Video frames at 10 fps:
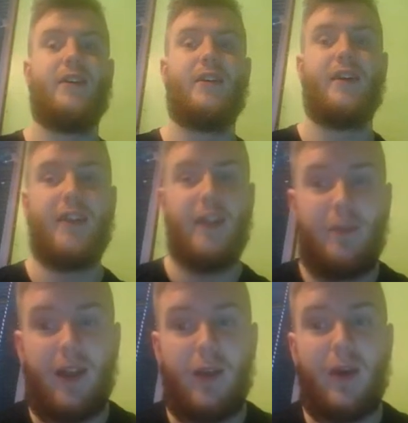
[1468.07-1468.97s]
And
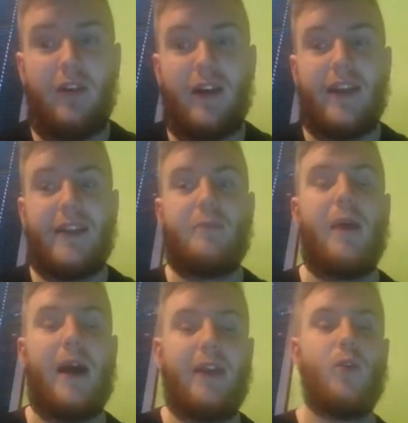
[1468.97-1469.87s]
APE Wi-Fi is
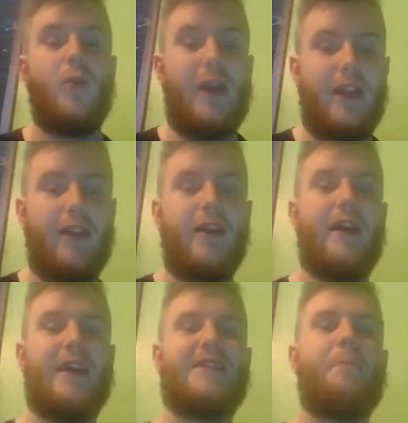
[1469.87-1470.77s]
my domain.
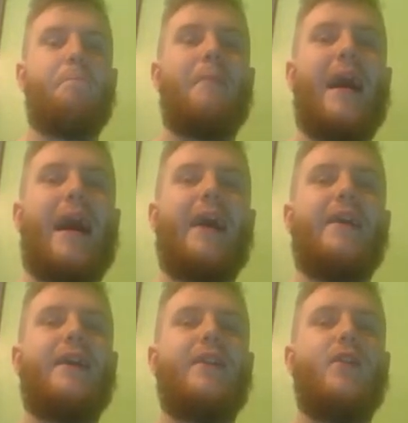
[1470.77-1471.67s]
It's
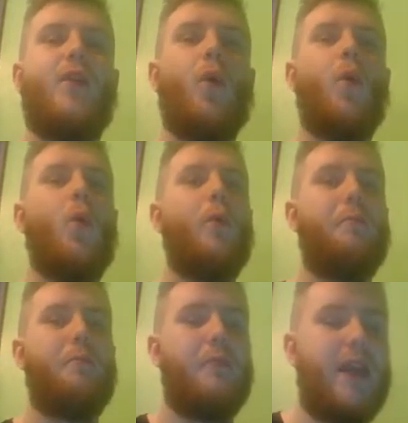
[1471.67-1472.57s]
my
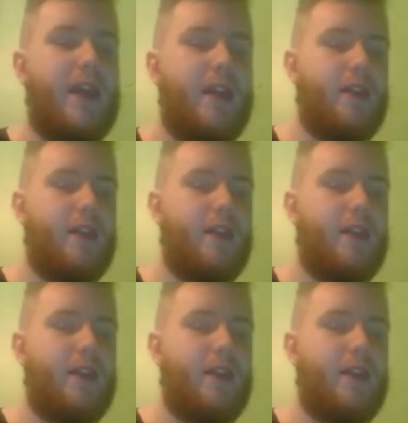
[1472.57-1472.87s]
domain.